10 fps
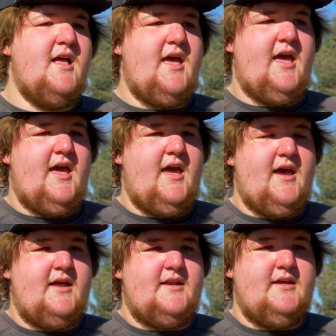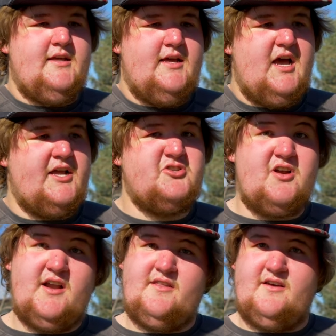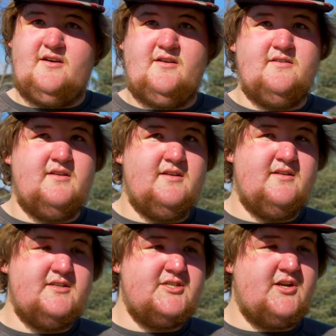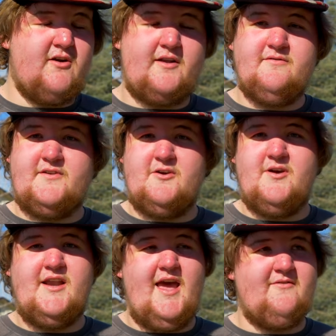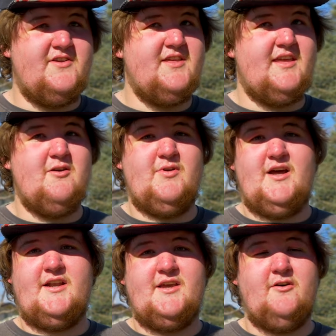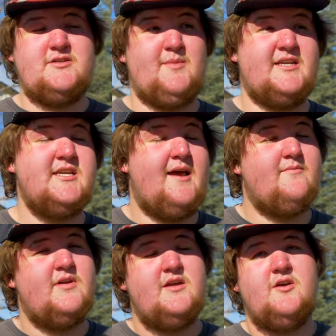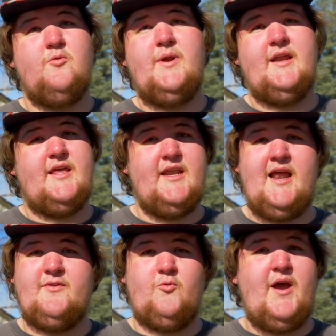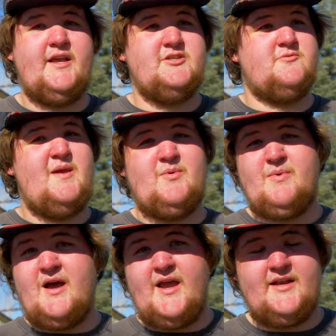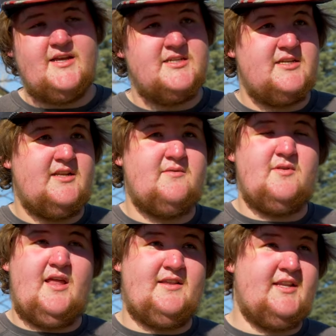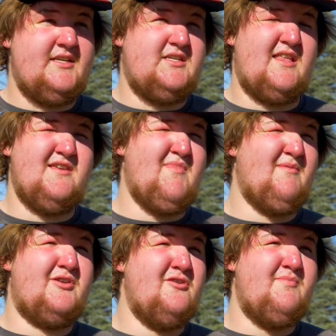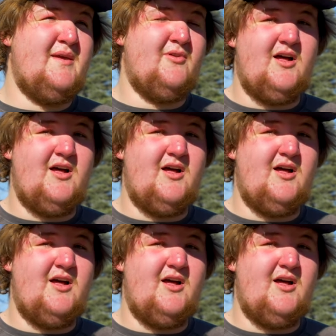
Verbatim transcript: And I tried the starting fluid, everything, it would not go. So I'm like, Sam, we need to get it out of the way because there's people behind us. At least, I think maybe two people